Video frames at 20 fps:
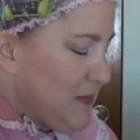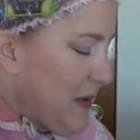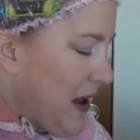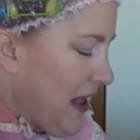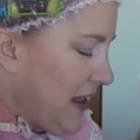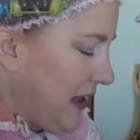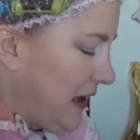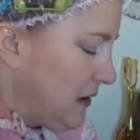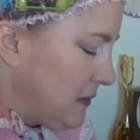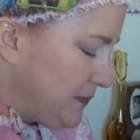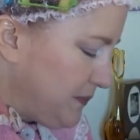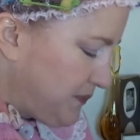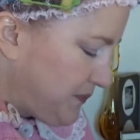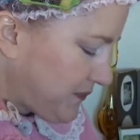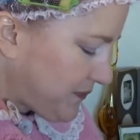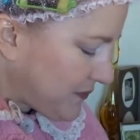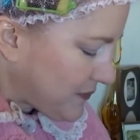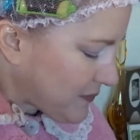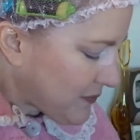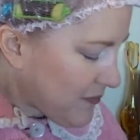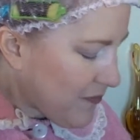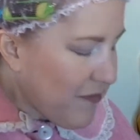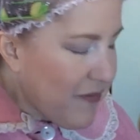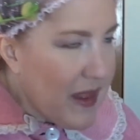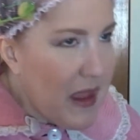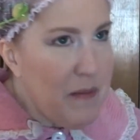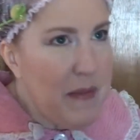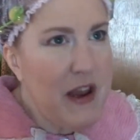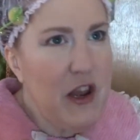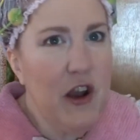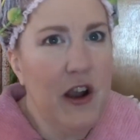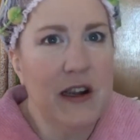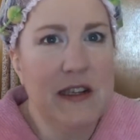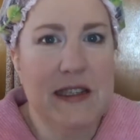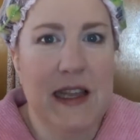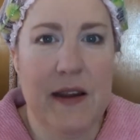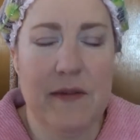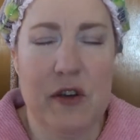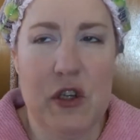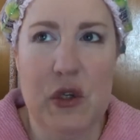Molly. And my
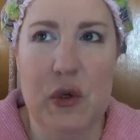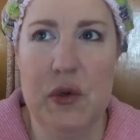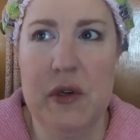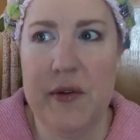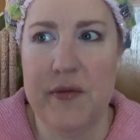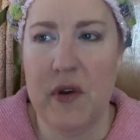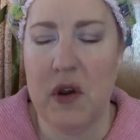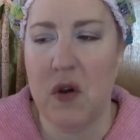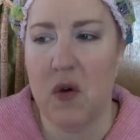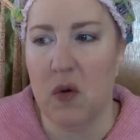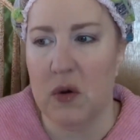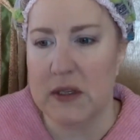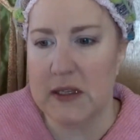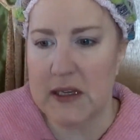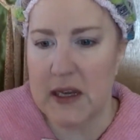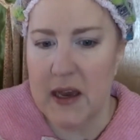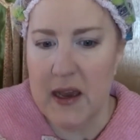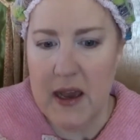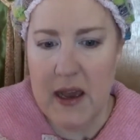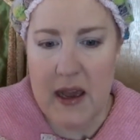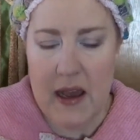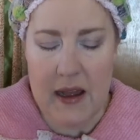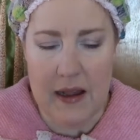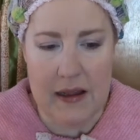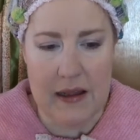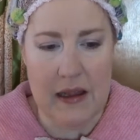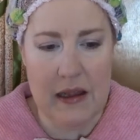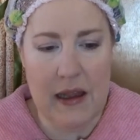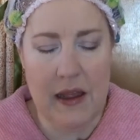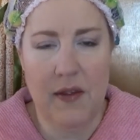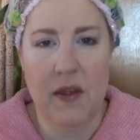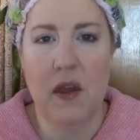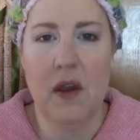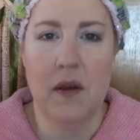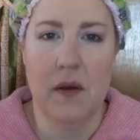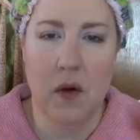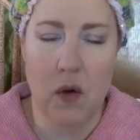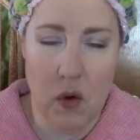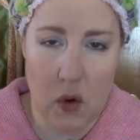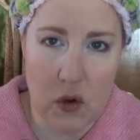dogs have two different coats. Lily,
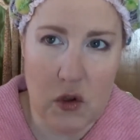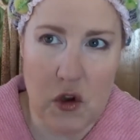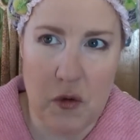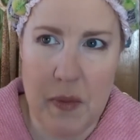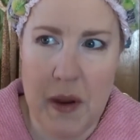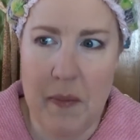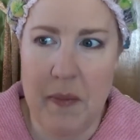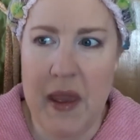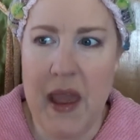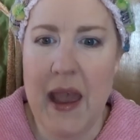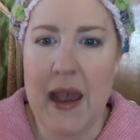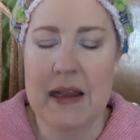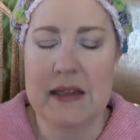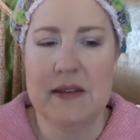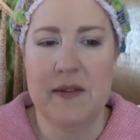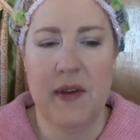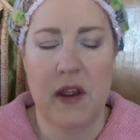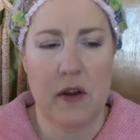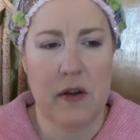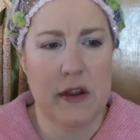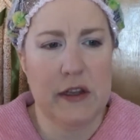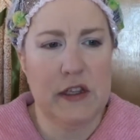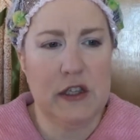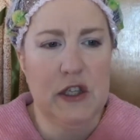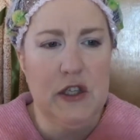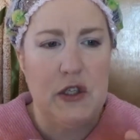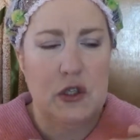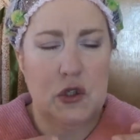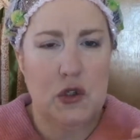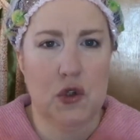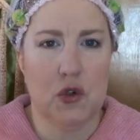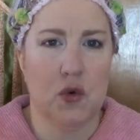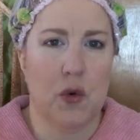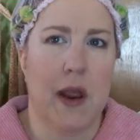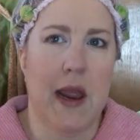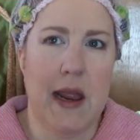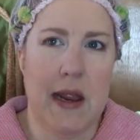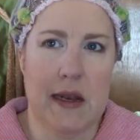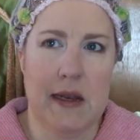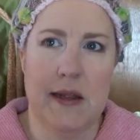the older puppy, has a very
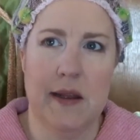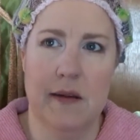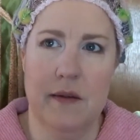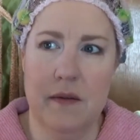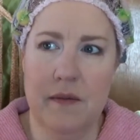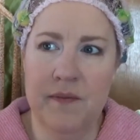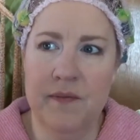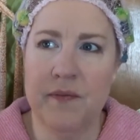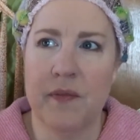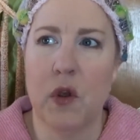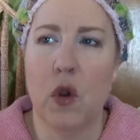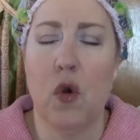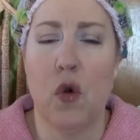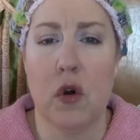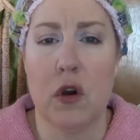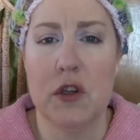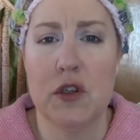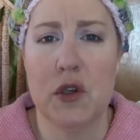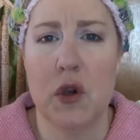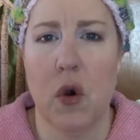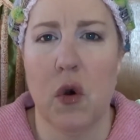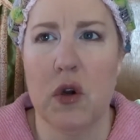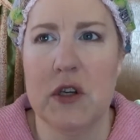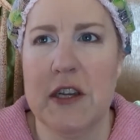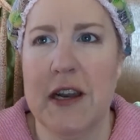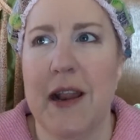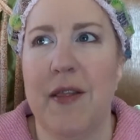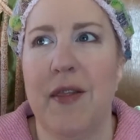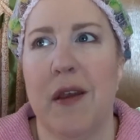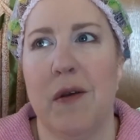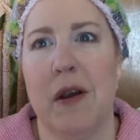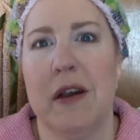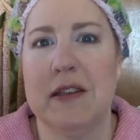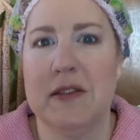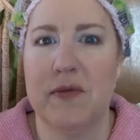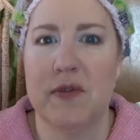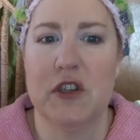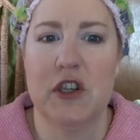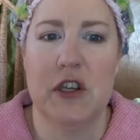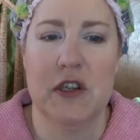straight, coarse coat, and I think
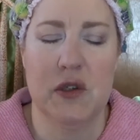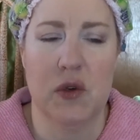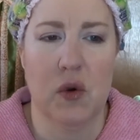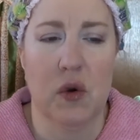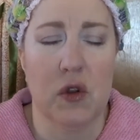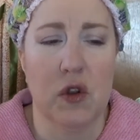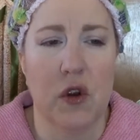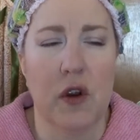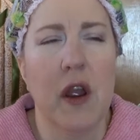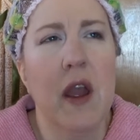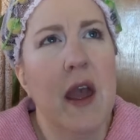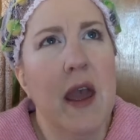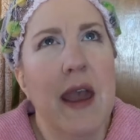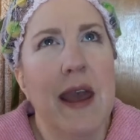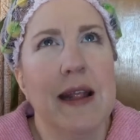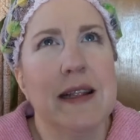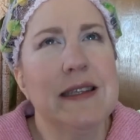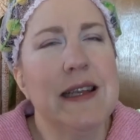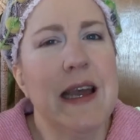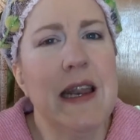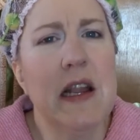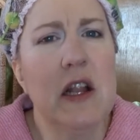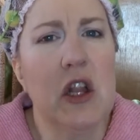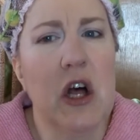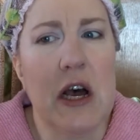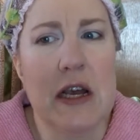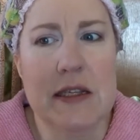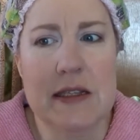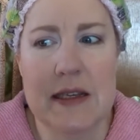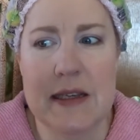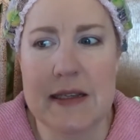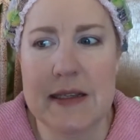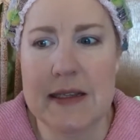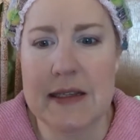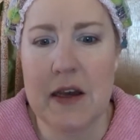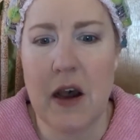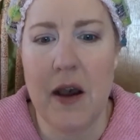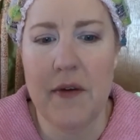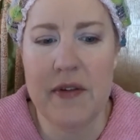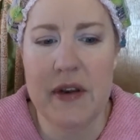because of she's older, it's kind of lost its
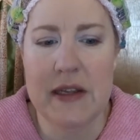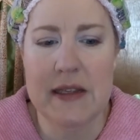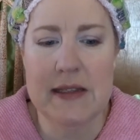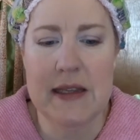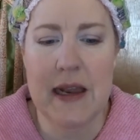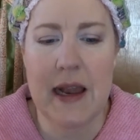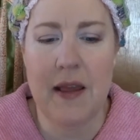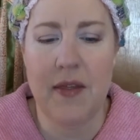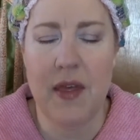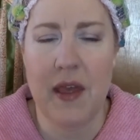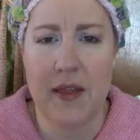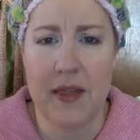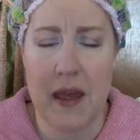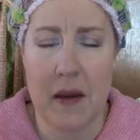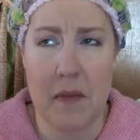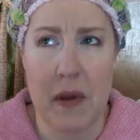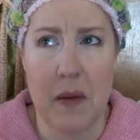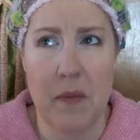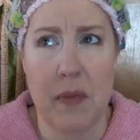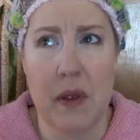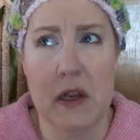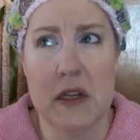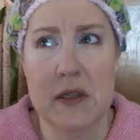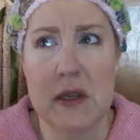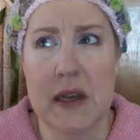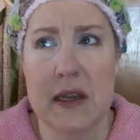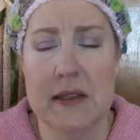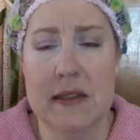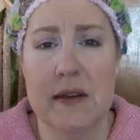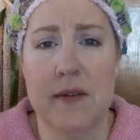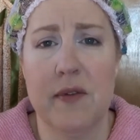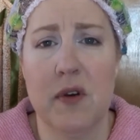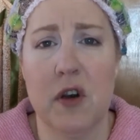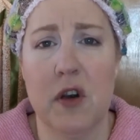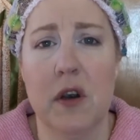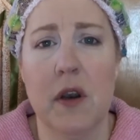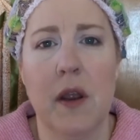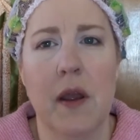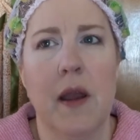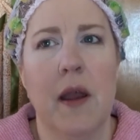softness, and I think that might be just because of
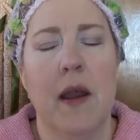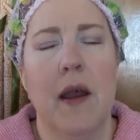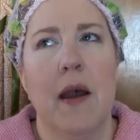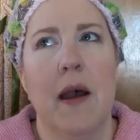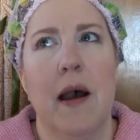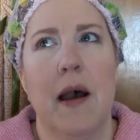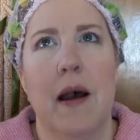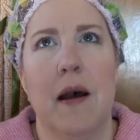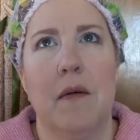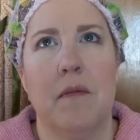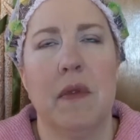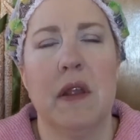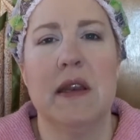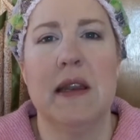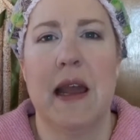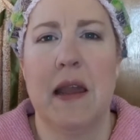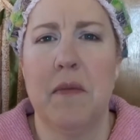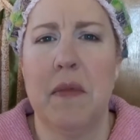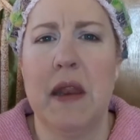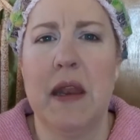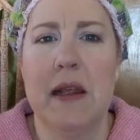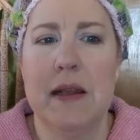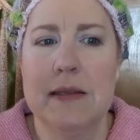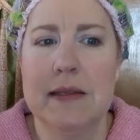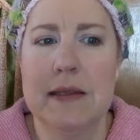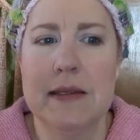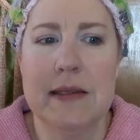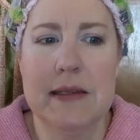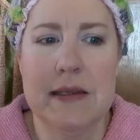her um, diabetes and